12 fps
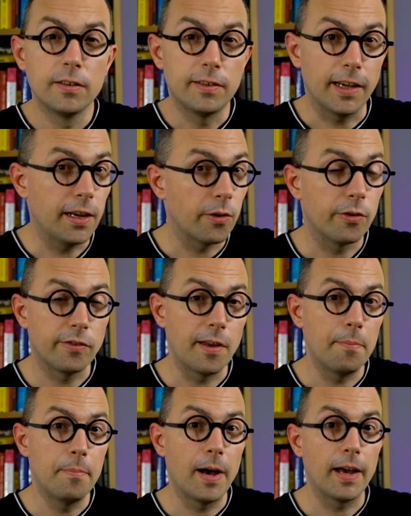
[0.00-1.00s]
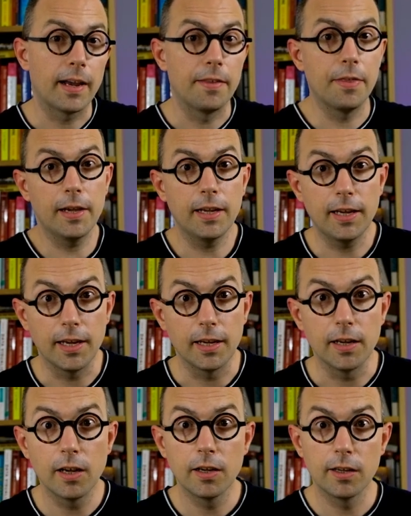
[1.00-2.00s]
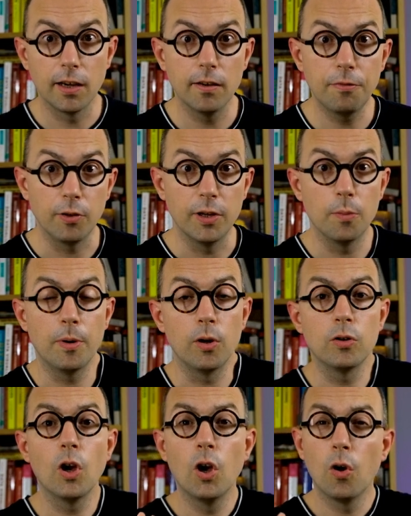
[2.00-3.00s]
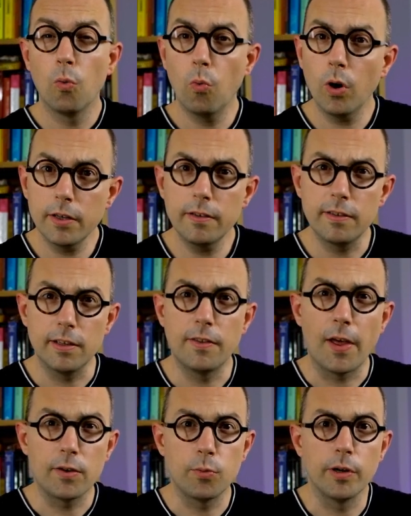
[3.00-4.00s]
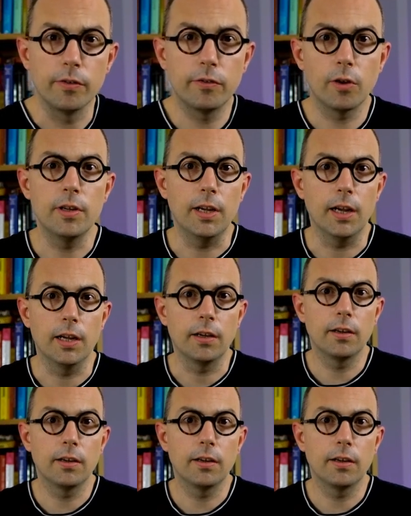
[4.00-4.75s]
taking a step back and thinking carefully about what is it that we're studying.